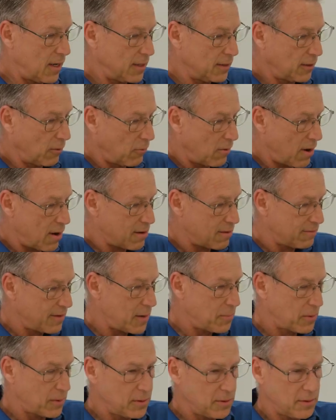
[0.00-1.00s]
On the water
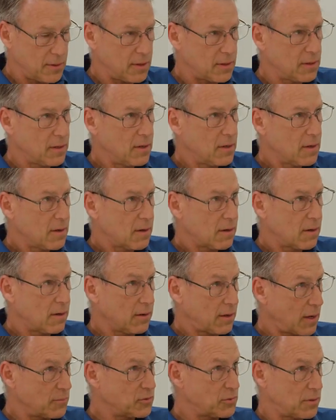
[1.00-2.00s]
vapor unit,
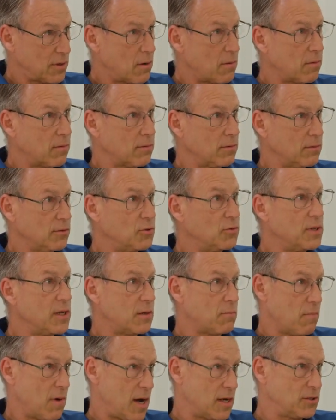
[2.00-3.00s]
comes with our
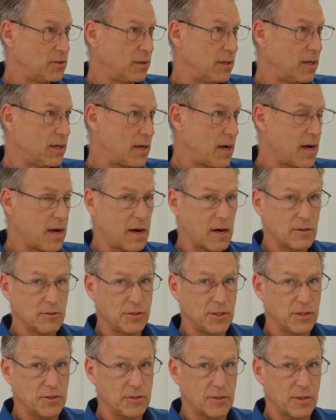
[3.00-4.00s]
unique modulated I R
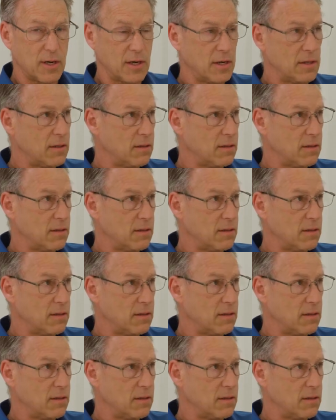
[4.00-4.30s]
sensor on